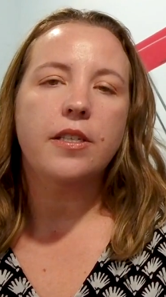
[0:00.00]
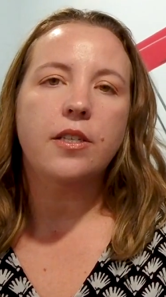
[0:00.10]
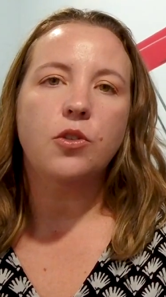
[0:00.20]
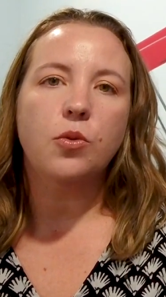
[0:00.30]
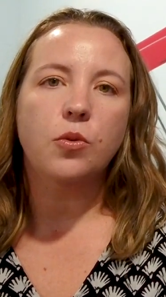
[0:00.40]
that
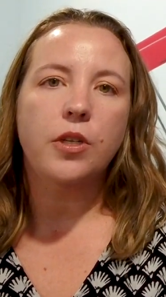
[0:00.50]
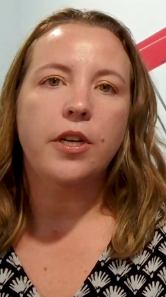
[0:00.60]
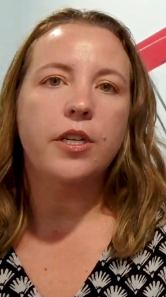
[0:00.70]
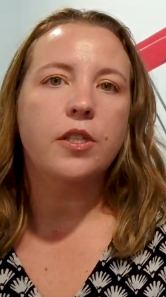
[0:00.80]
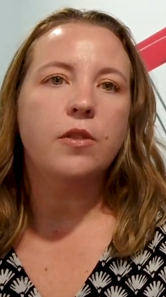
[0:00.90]
Central
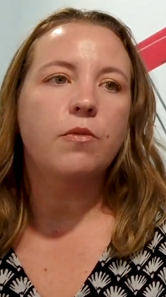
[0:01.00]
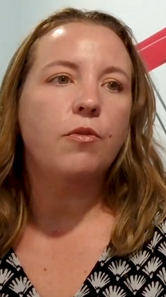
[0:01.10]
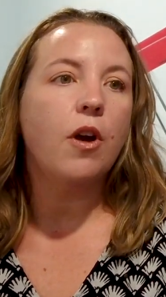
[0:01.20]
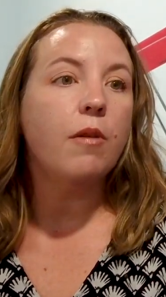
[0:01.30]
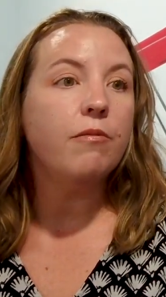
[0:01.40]
does,
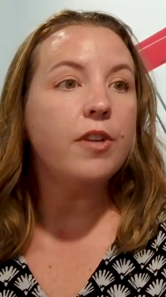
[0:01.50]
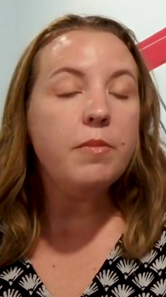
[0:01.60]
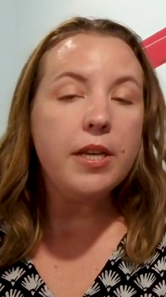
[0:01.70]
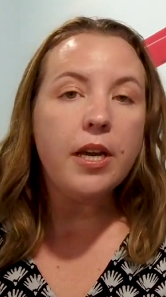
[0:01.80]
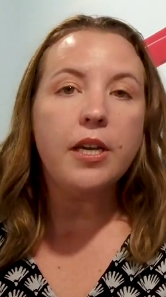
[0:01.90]
from
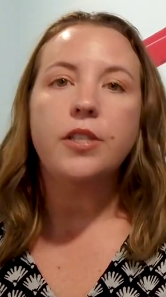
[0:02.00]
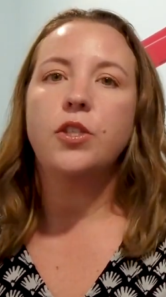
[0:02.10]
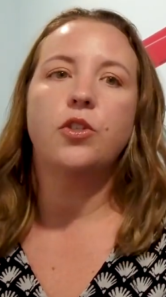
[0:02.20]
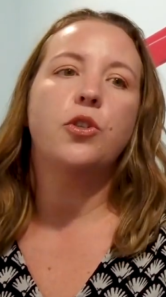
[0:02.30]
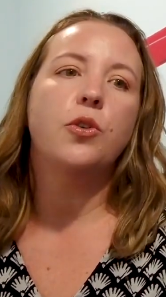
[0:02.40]

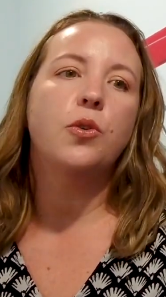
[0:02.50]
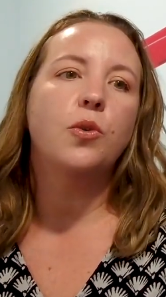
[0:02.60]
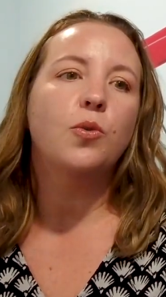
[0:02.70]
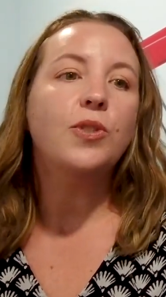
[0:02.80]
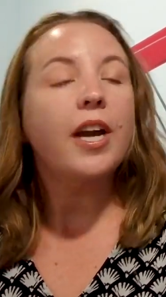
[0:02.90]
VBS
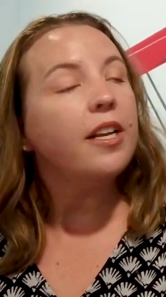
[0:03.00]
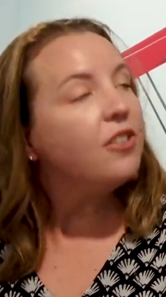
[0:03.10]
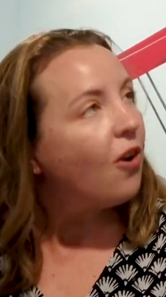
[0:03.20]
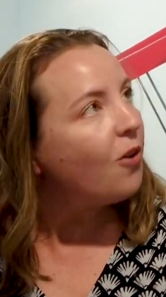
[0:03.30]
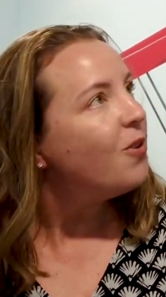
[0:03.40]
to
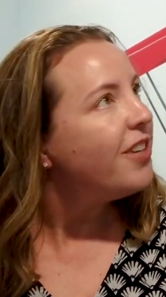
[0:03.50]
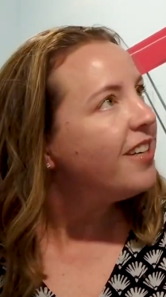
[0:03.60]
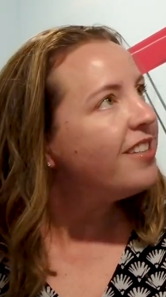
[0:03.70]
daddy-daughter